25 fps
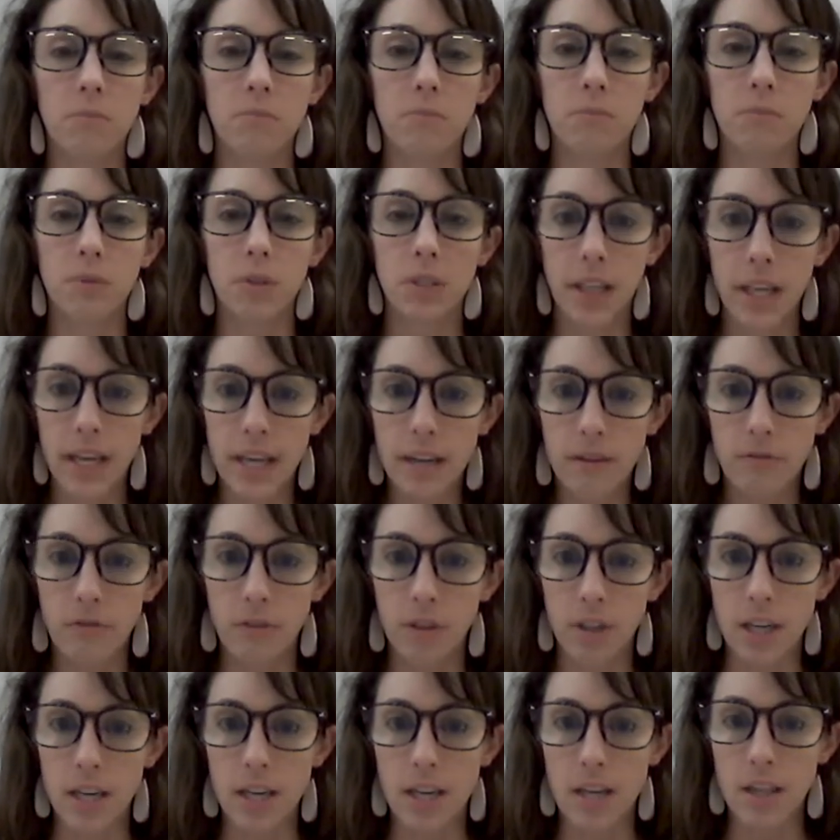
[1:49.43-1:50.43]

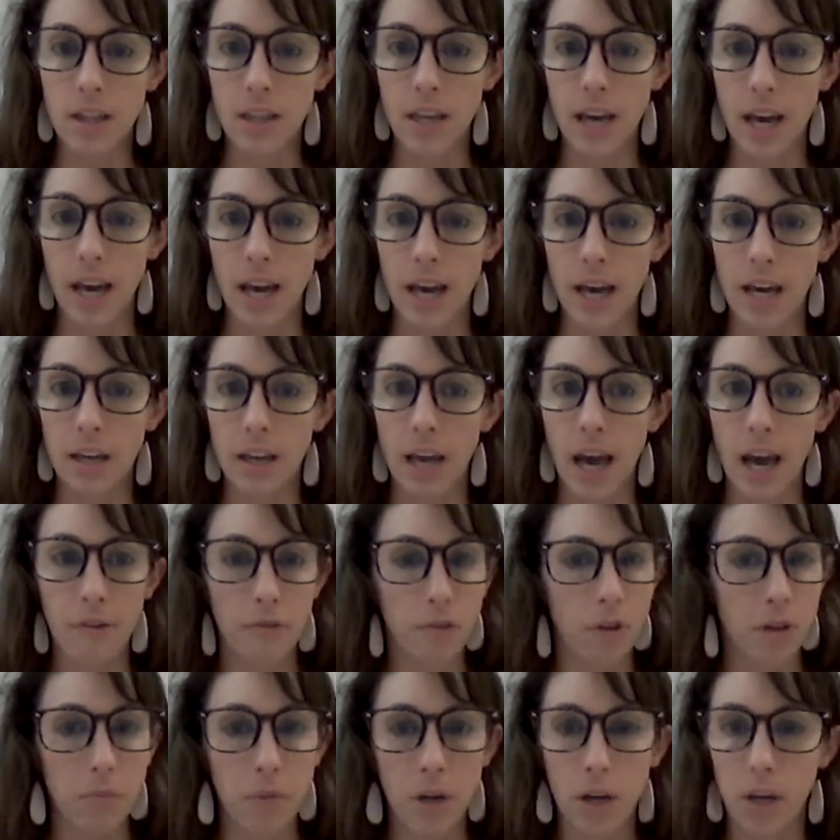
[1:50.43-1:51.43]
slavery, that
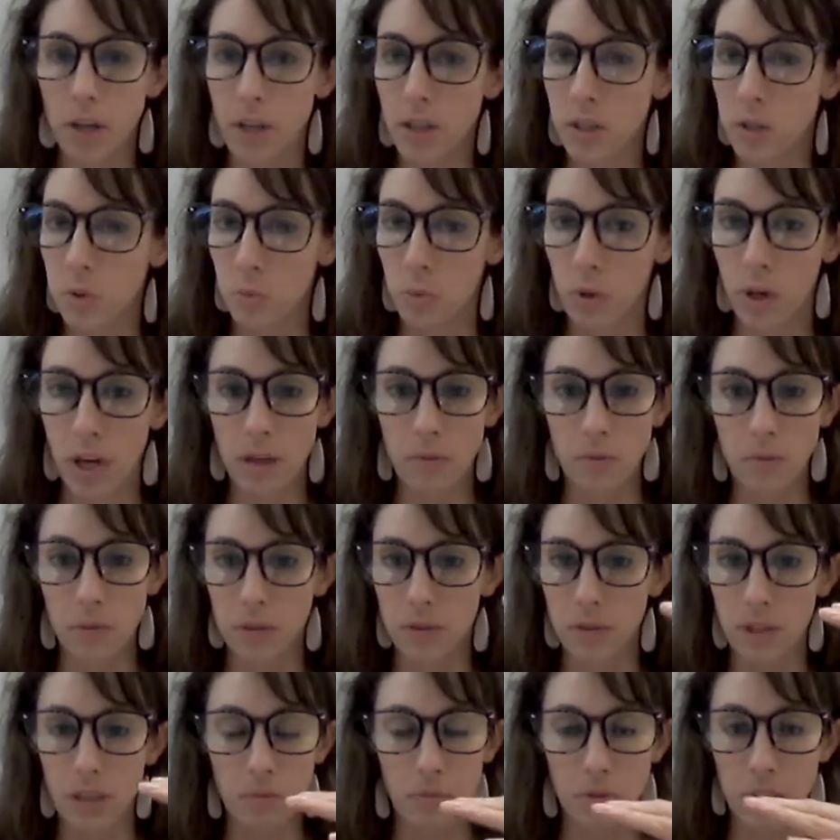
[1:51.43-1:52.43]
African Americans
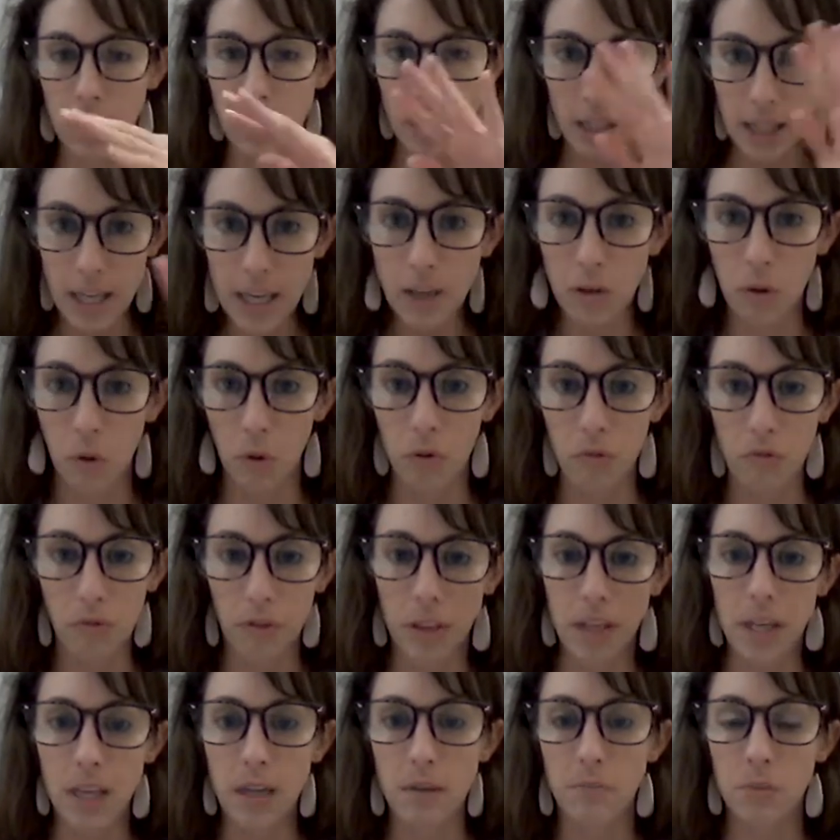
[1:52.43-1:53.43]
it was illegal
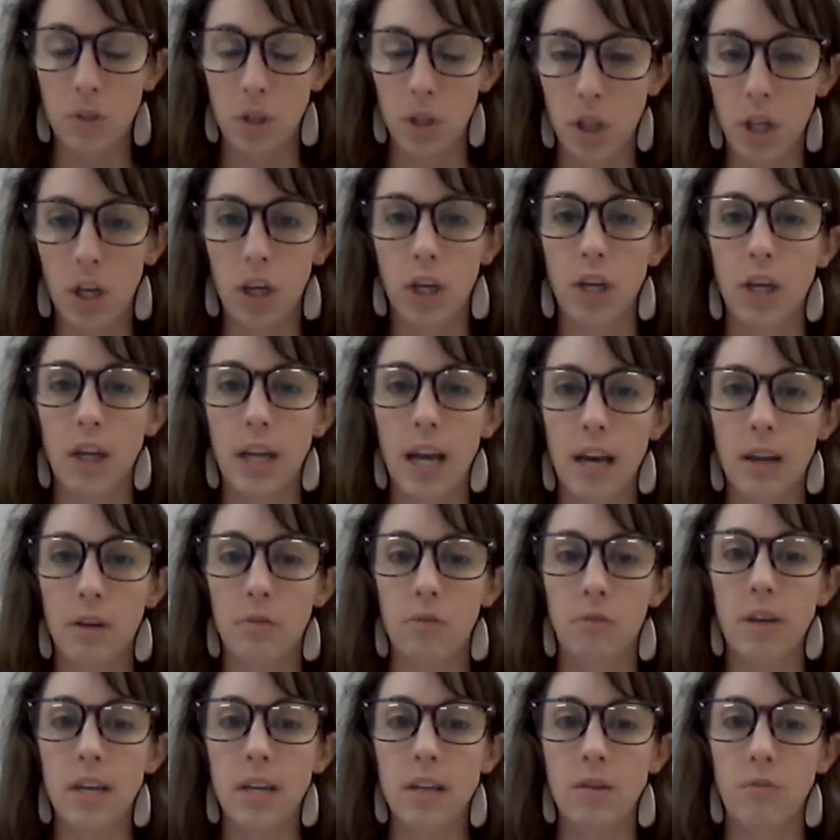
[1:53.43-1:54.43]
for them to learn how to
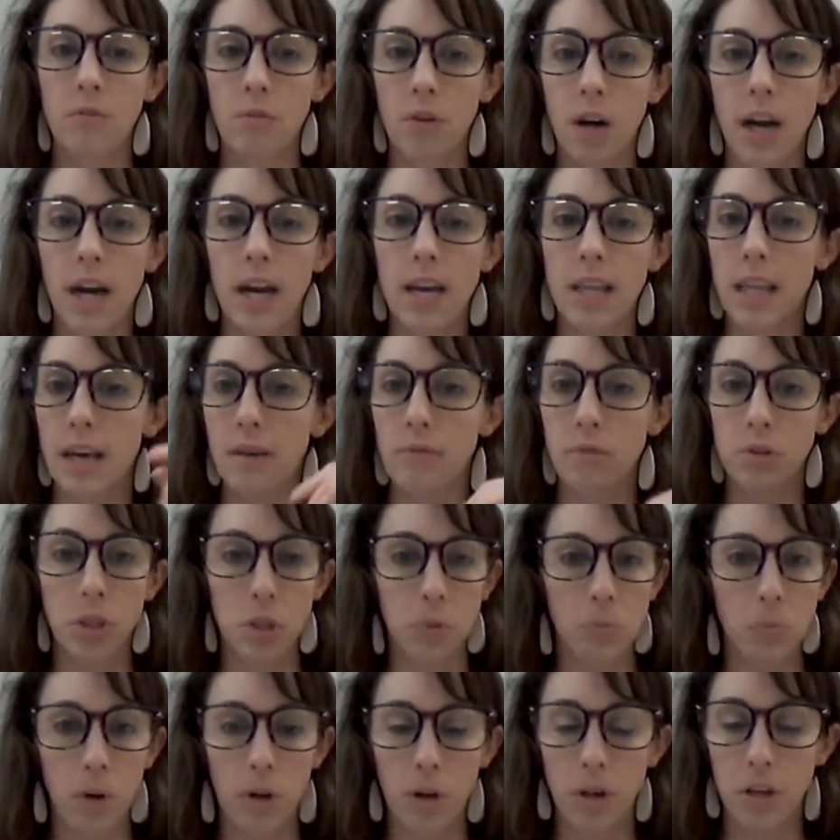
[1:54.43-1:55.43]
read and write. That was
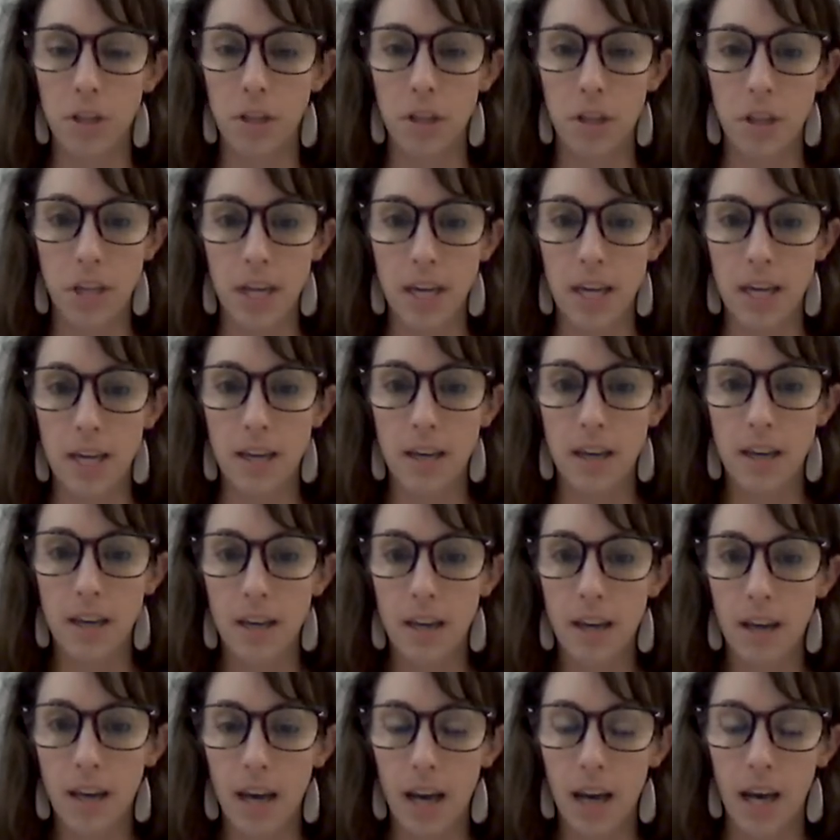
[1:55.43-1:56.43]
just part of the thing,
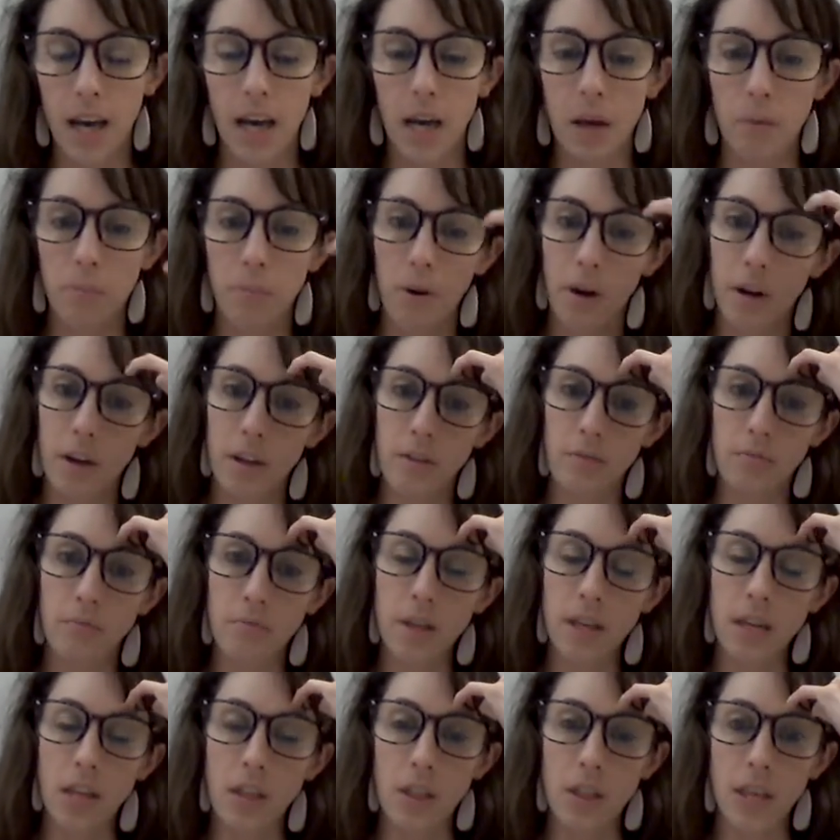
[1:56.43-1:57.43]
part of
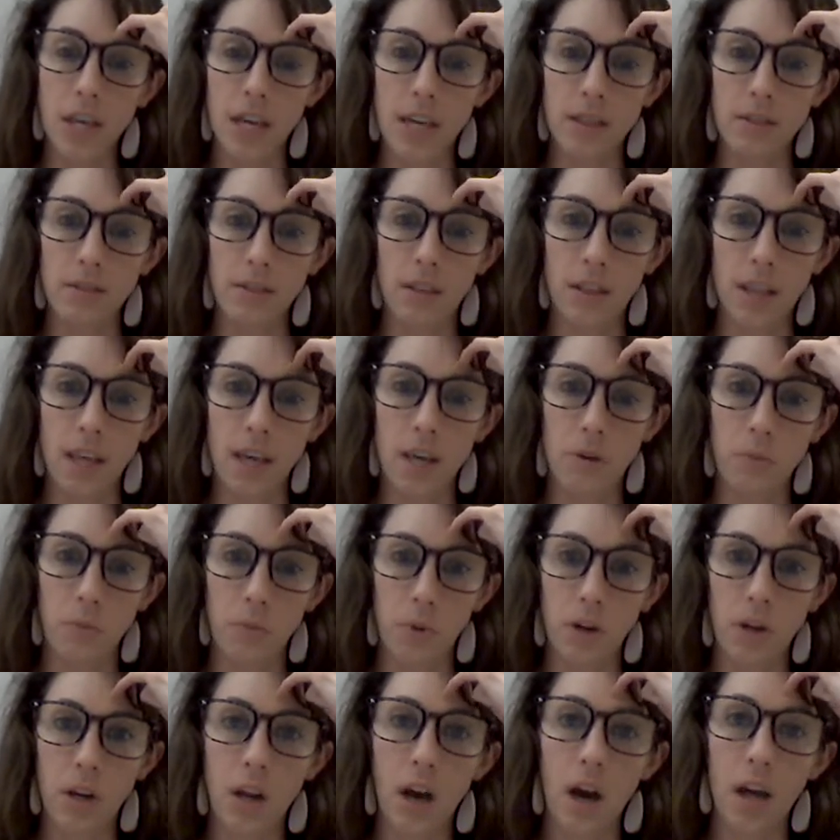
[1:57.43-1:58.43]
many things that they
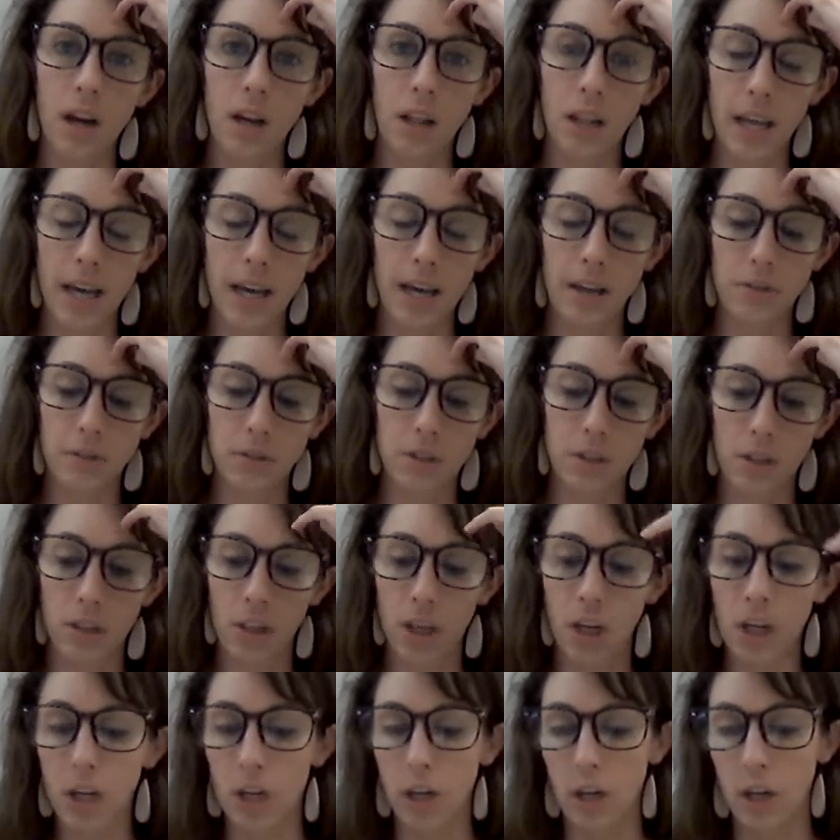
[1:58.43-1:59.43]
were not allowed to
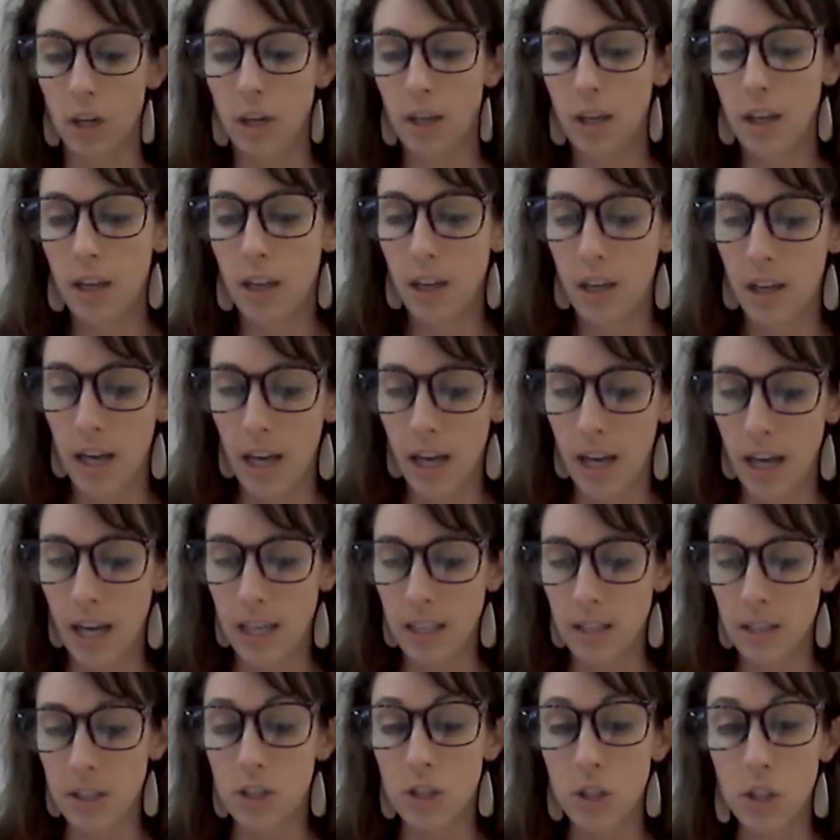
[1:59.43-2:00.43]
learn
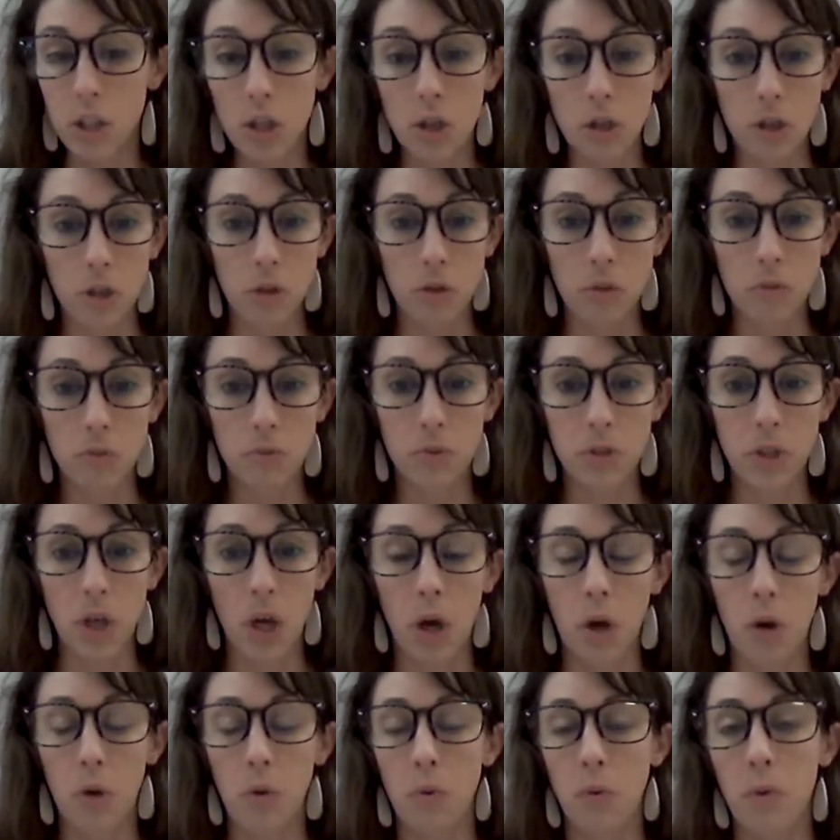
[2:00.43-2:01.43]
to do.
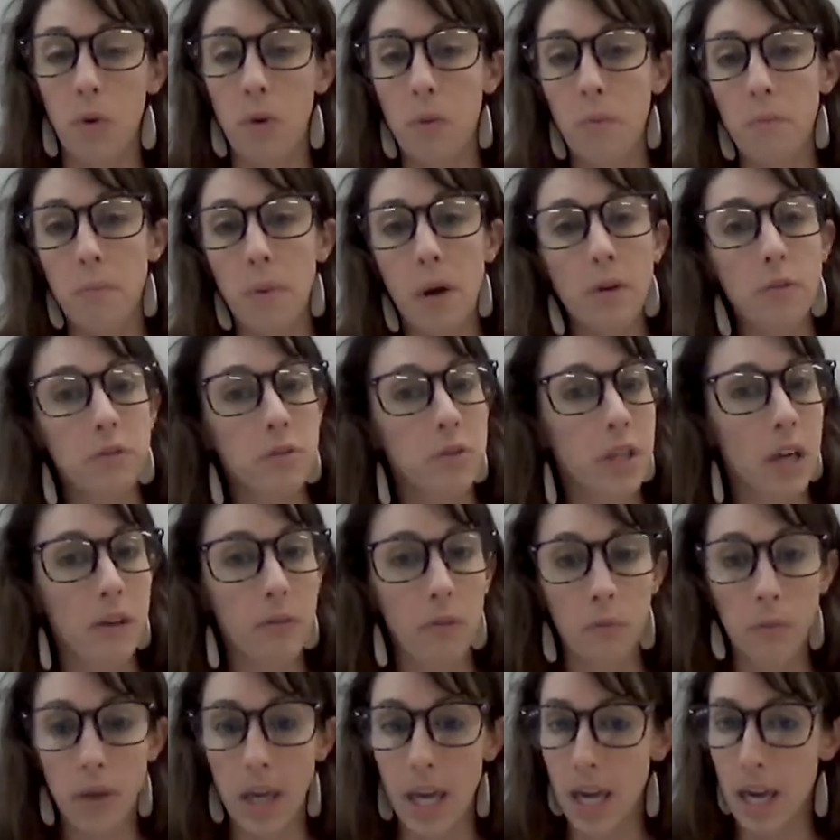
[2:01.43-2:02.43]
So most of
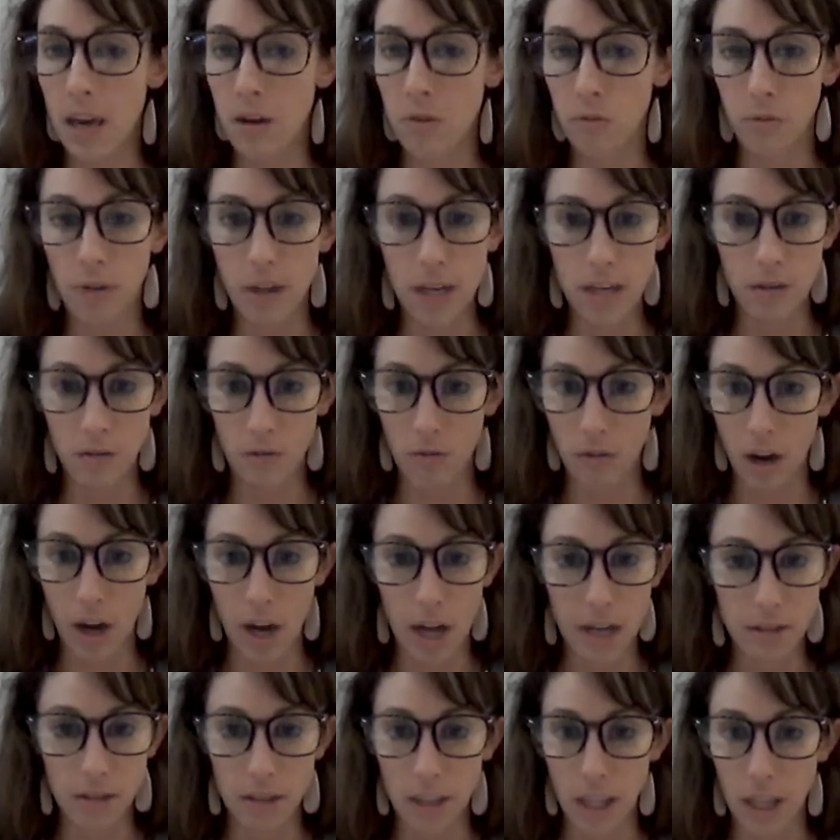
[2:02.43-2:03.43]
them can't read and
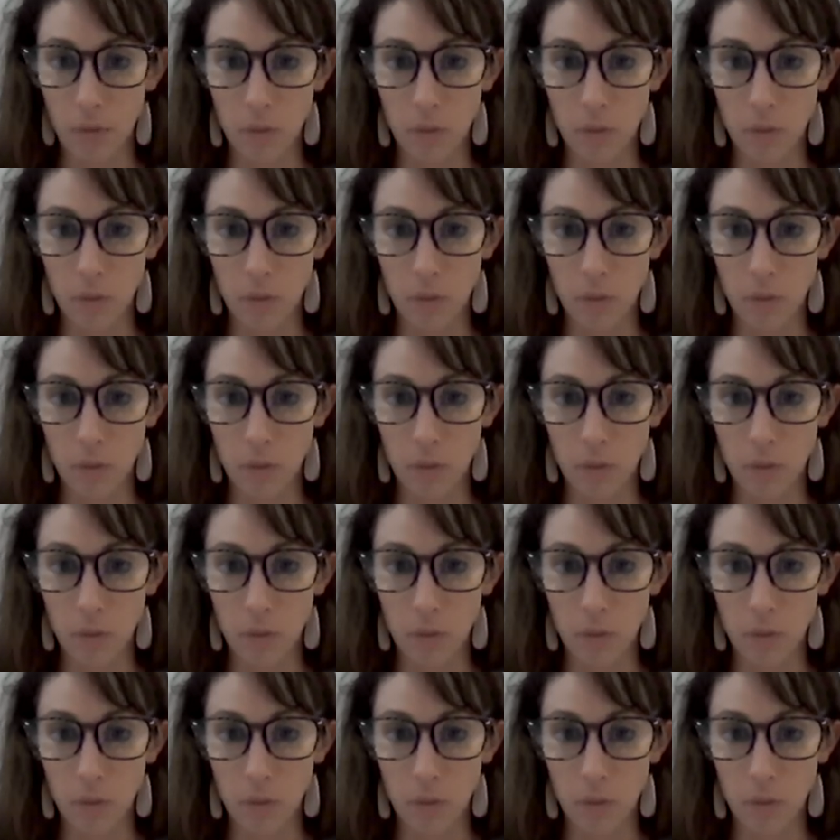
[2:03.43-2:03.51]
write, so they